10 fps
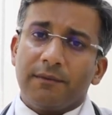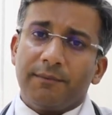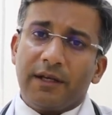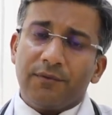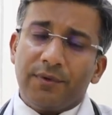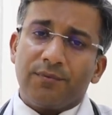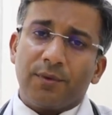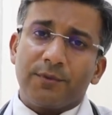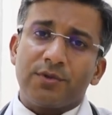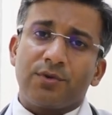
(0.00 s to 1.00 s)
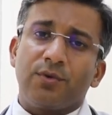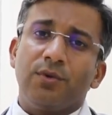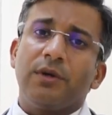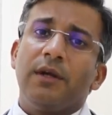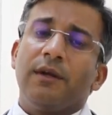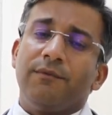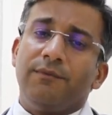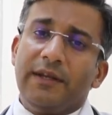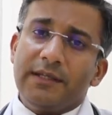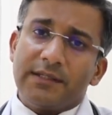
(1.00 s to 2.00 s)
benefit from the stroke
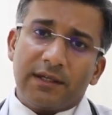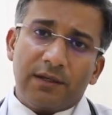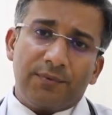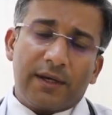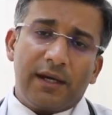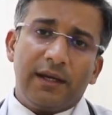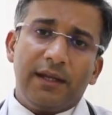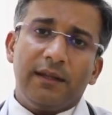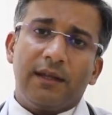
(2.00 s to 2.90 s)
very significantly,